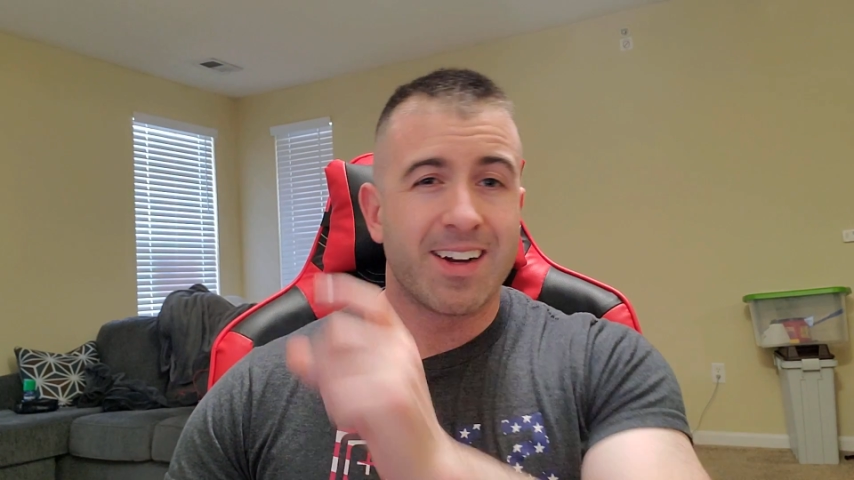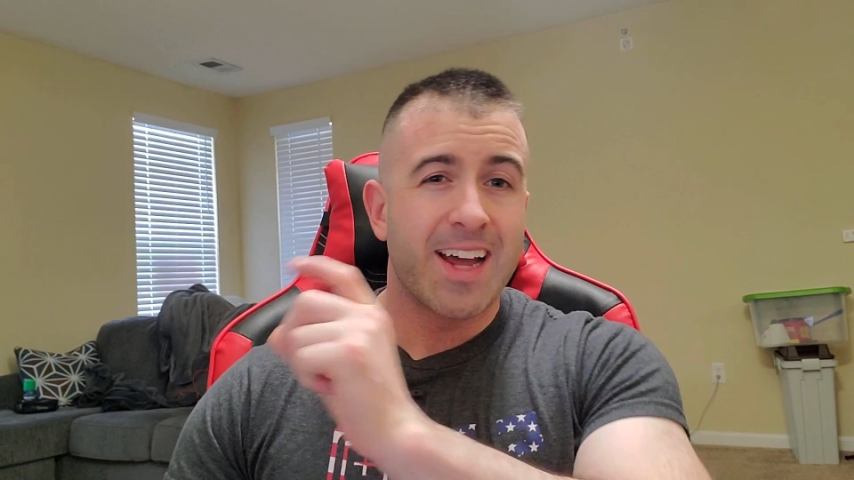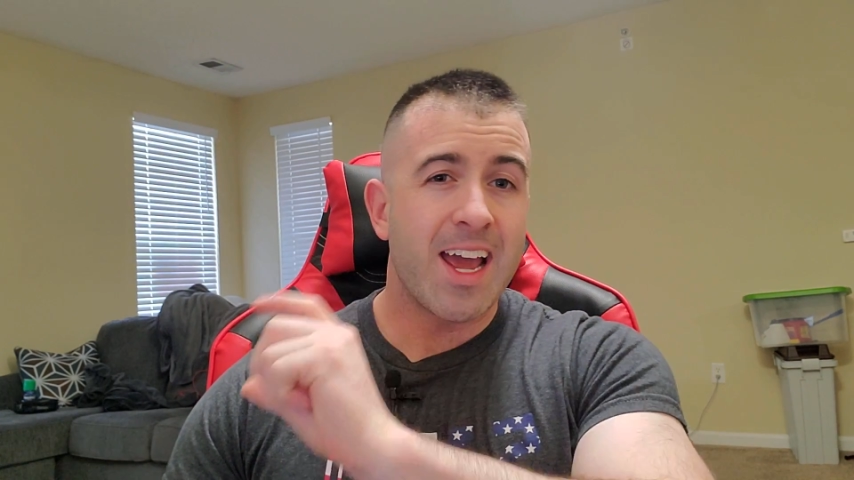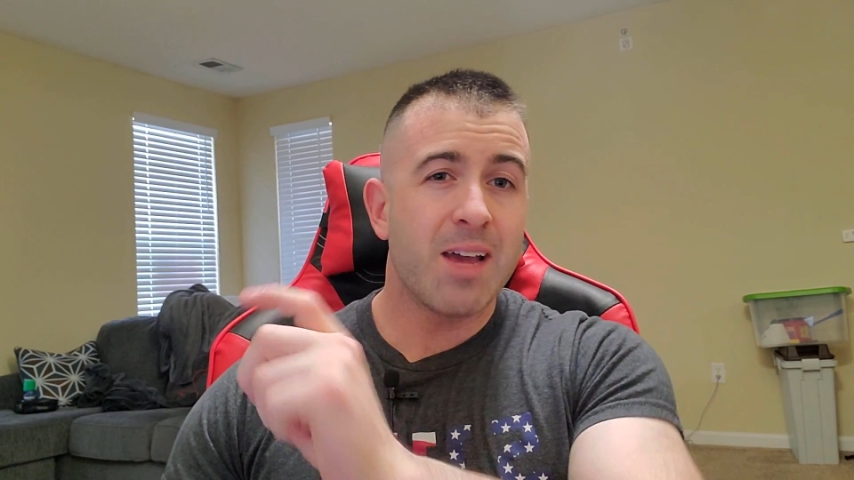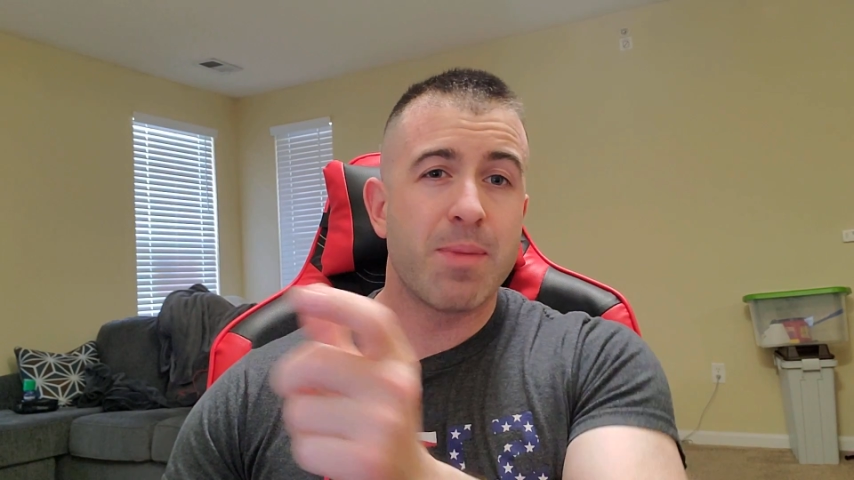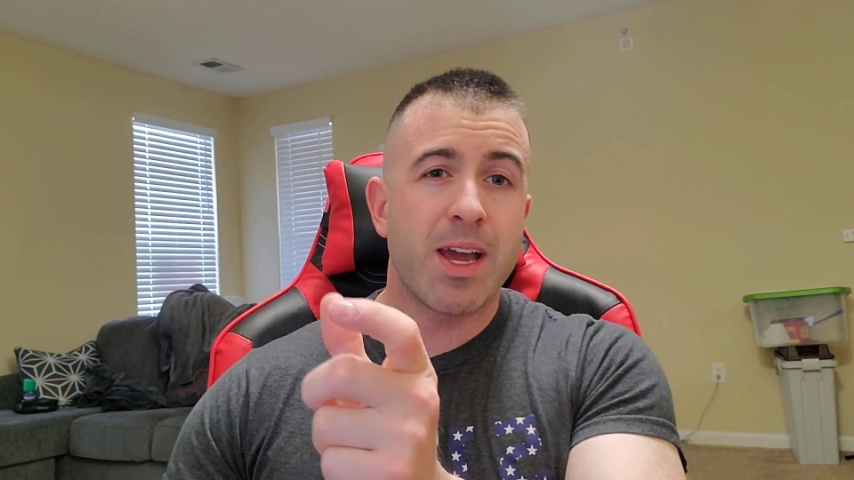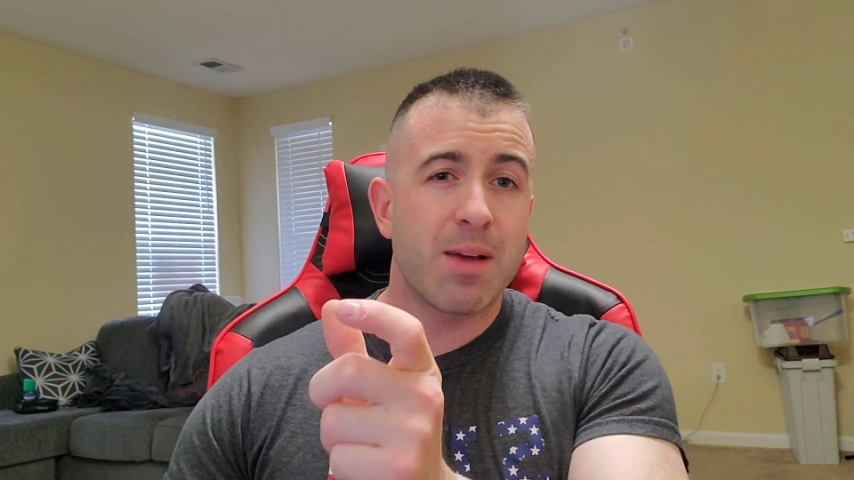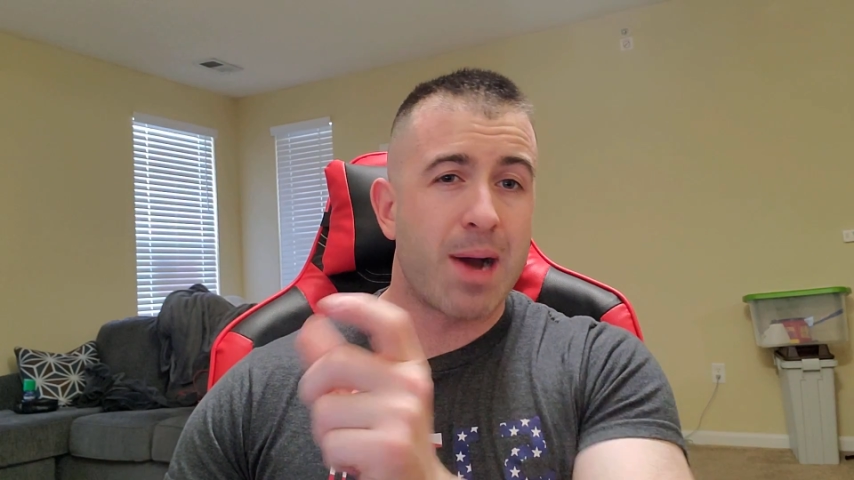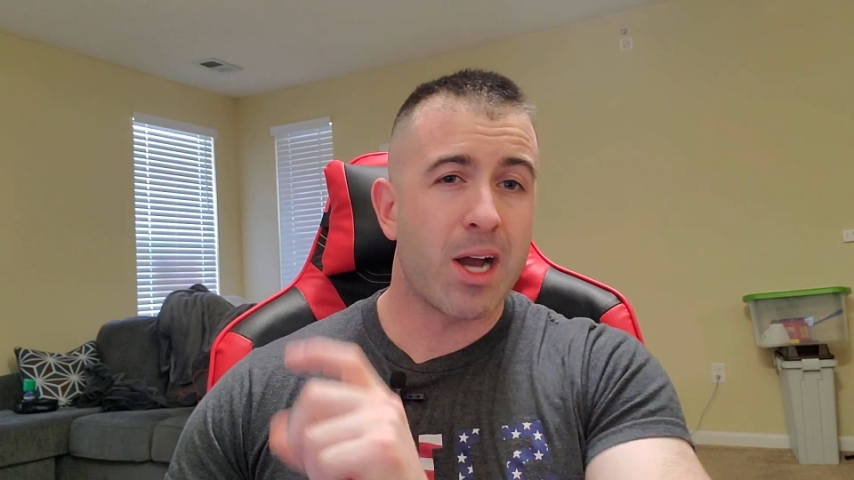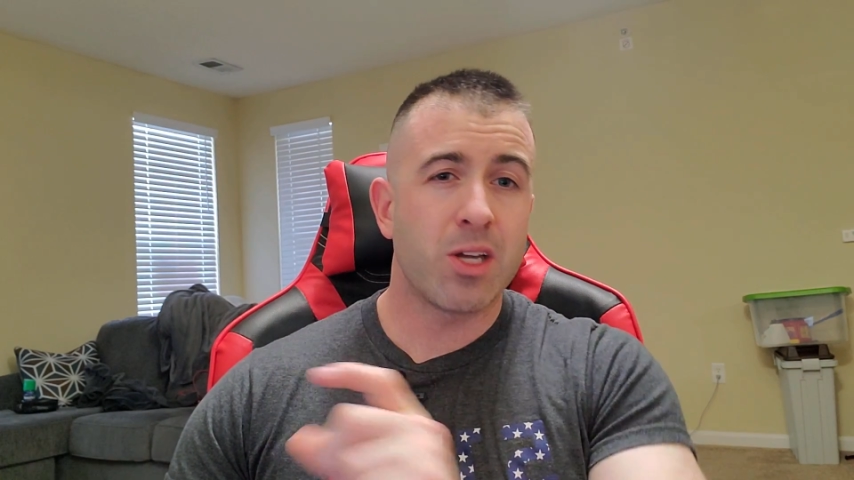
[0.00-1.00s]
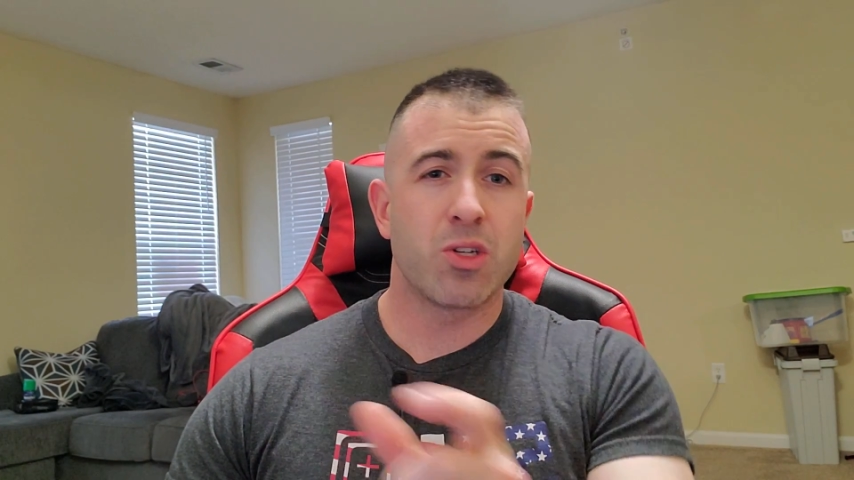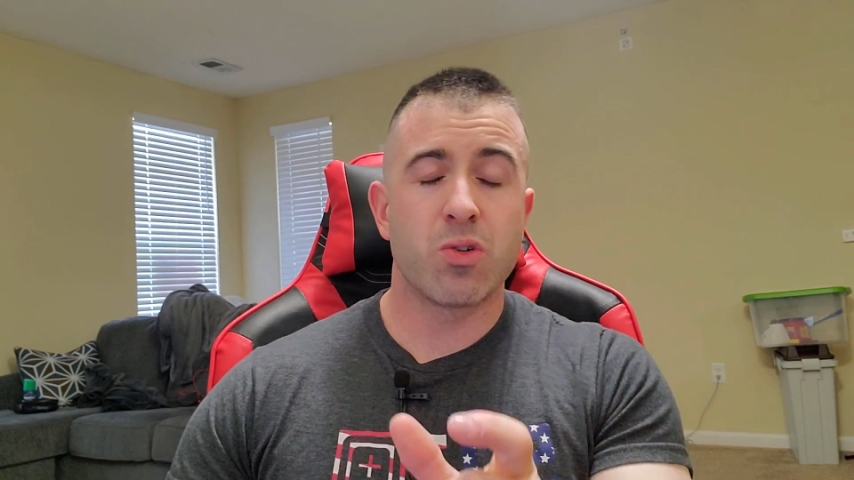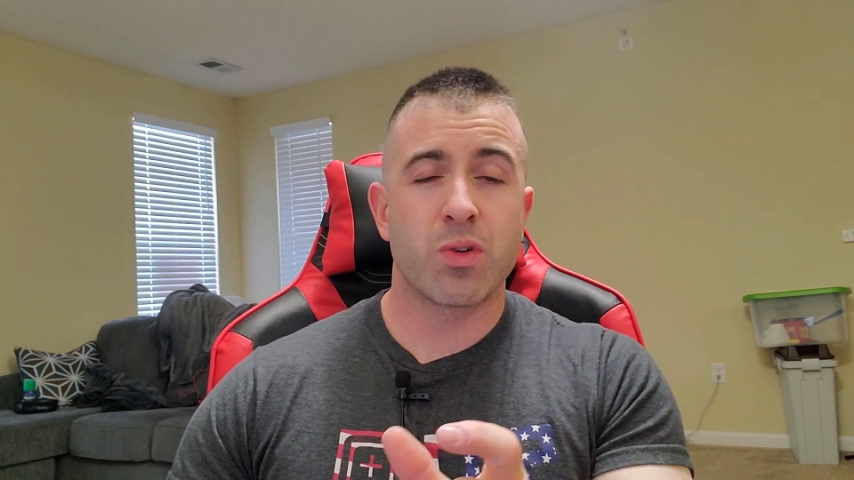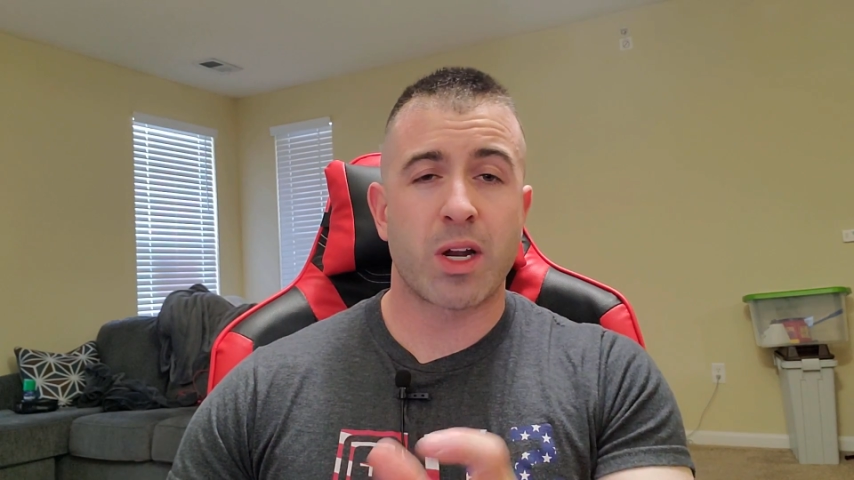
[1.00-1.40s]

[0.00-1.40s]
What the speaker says: hey babe, how you doing?